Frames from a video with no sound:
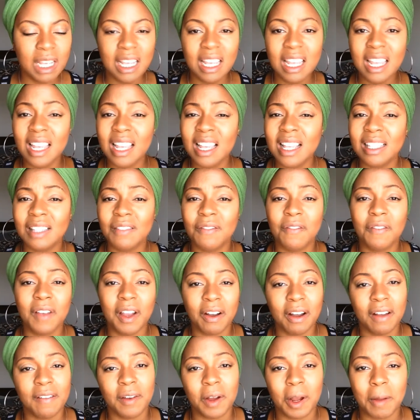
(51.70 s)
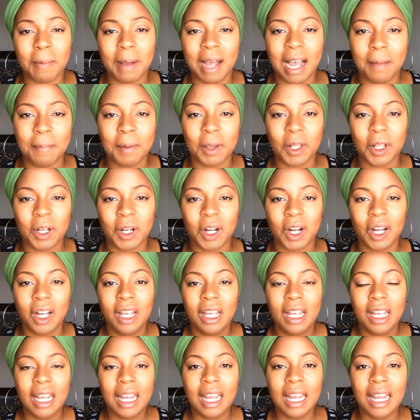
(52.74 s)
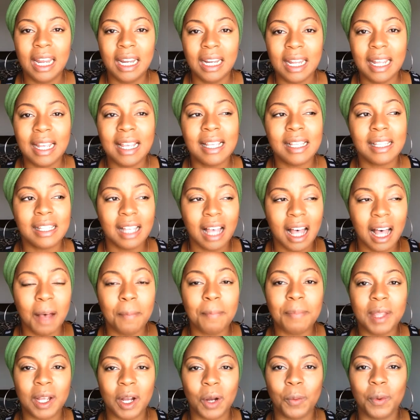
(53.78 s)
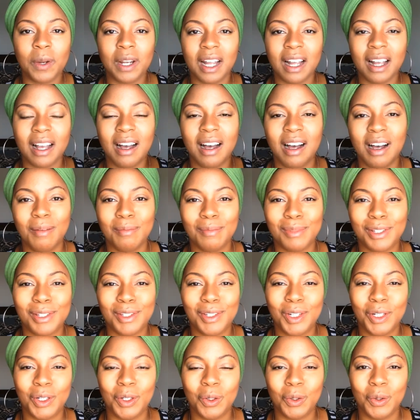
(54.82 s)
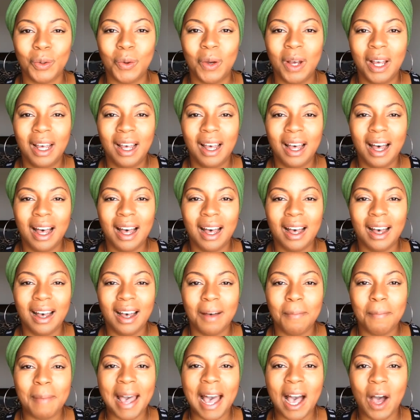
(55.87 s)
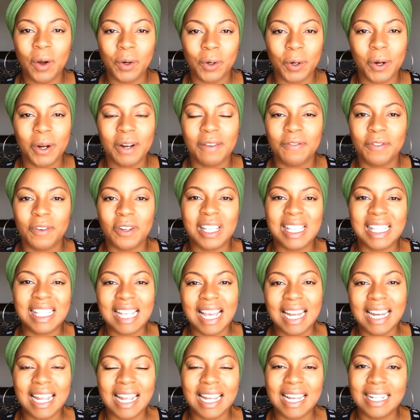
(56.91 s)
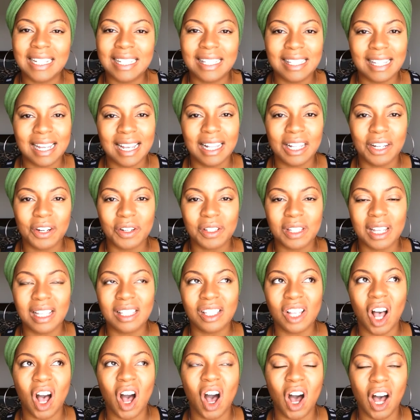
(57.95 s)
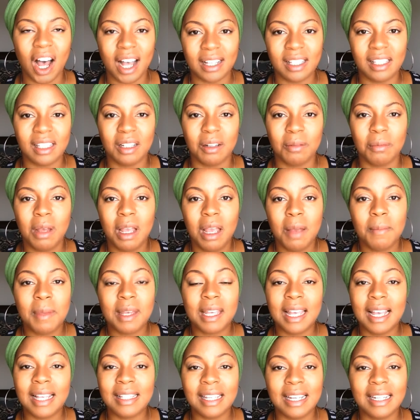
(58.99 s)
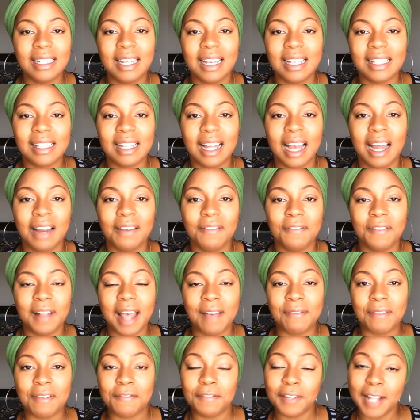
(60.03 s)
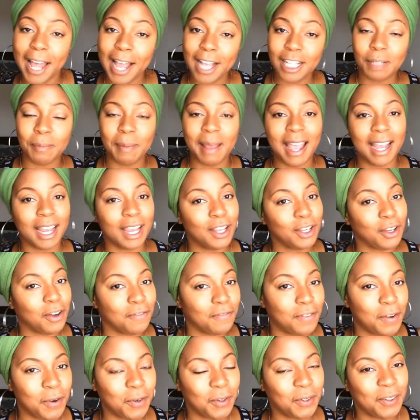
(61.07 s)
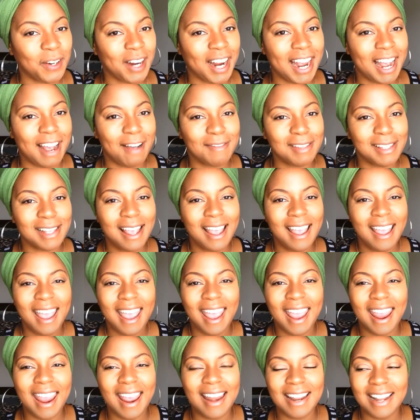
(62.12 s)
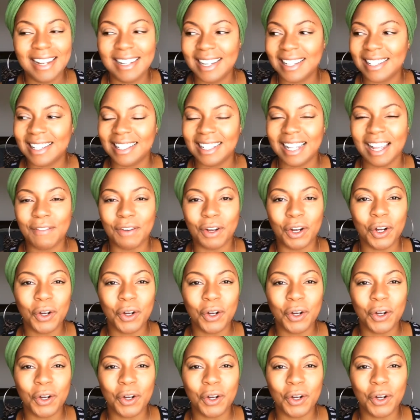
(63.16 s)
is very, very popular. It is up there when it comes to powder and for setting concealers. It's awesome because it does not have a flashback in your photographs and it doesn't leave a